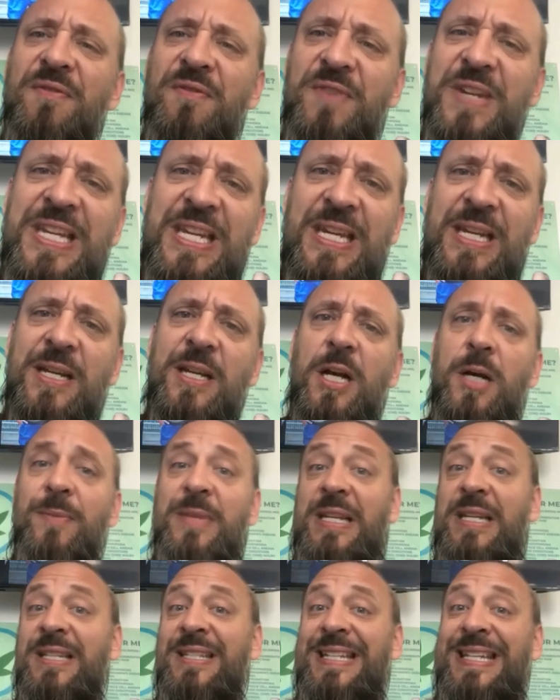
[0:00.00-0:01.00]
V
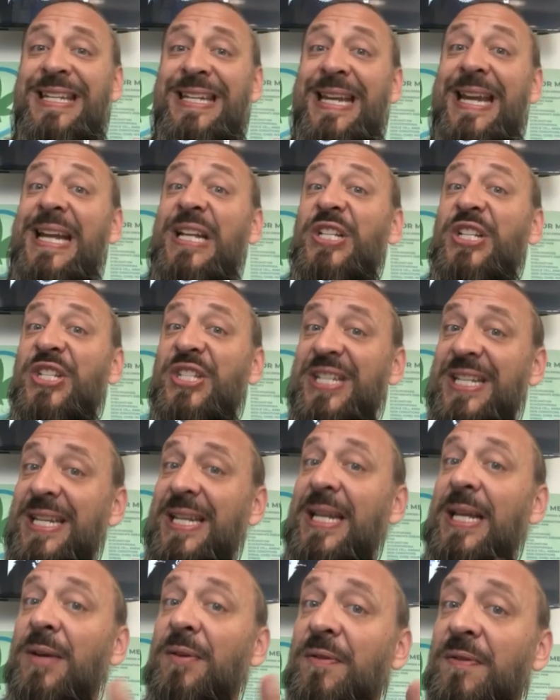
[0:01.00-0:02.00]
gummies,
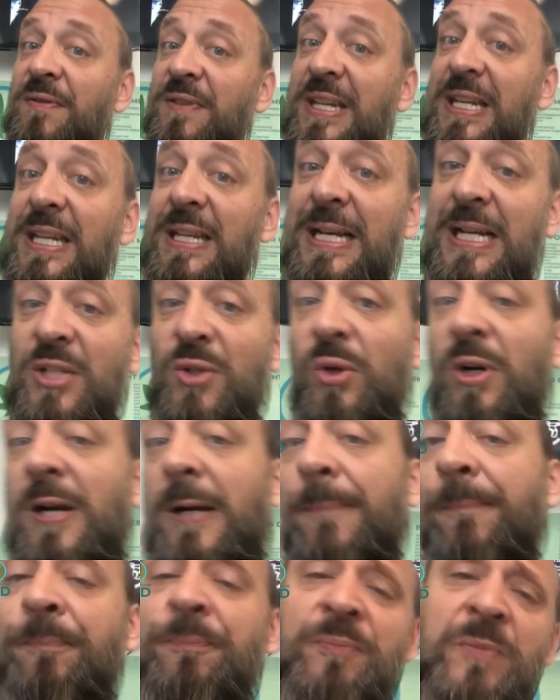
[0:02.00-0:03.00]
THC V. That's
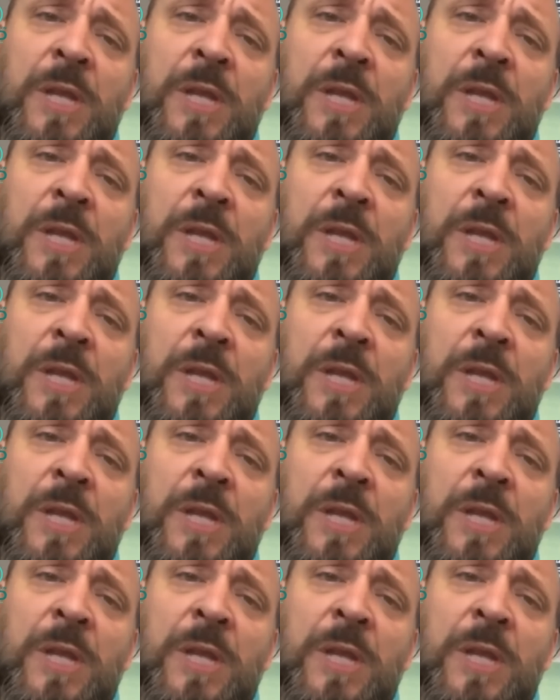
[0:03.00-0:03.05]
right.